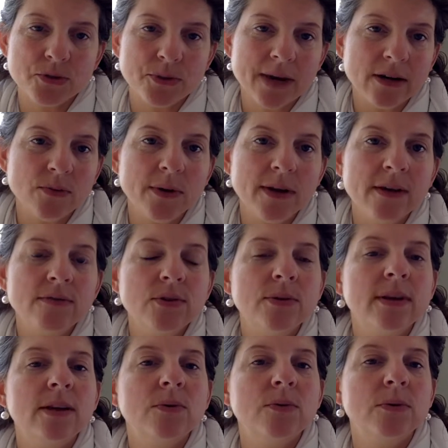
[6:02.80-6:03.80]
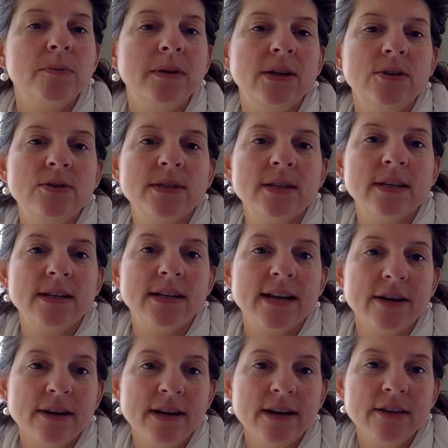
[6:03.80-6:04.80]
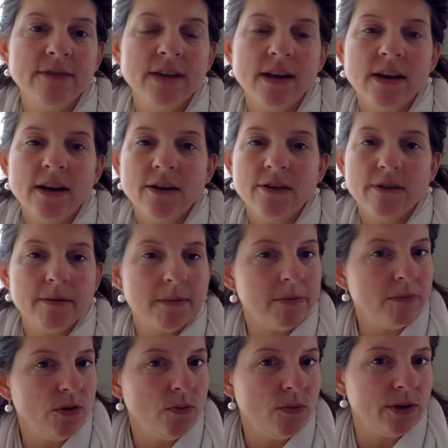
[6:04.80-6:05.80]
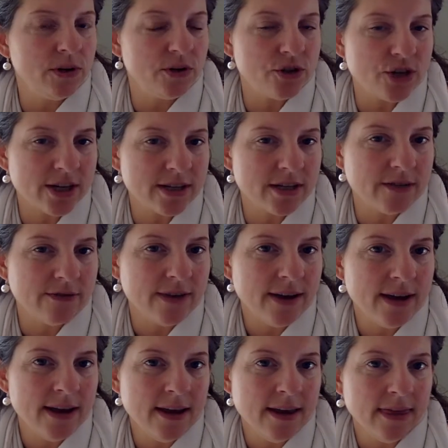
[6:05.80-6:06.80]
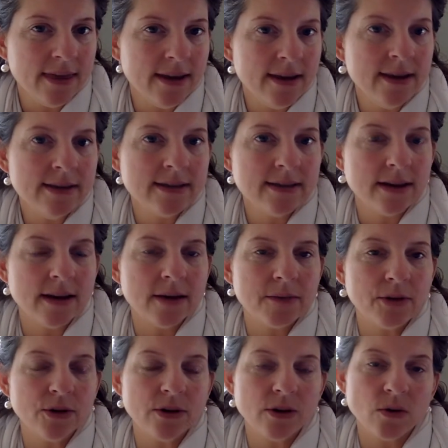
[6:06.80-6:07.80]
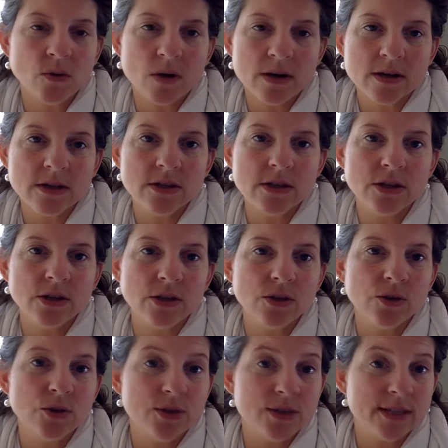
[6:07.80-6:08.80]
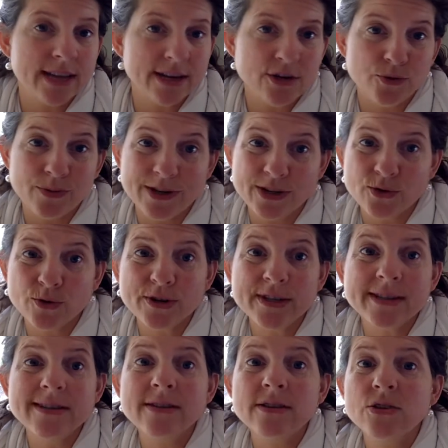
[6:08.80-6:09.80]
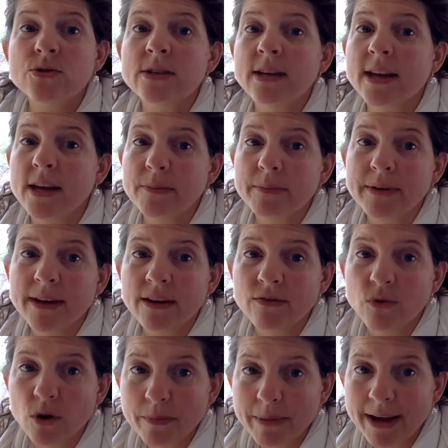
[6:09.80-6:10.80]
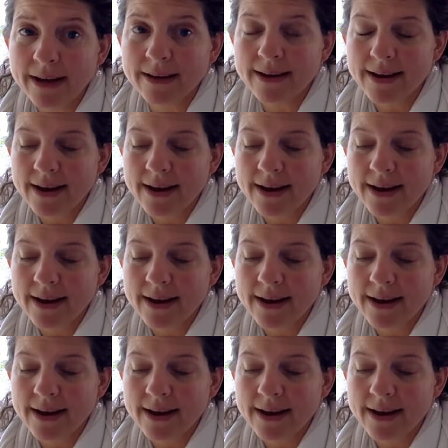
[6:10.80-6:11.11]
direct way of doing it would be using a narrative. Remember, when you're justifying things, you're going to want to cite your resources using APA format.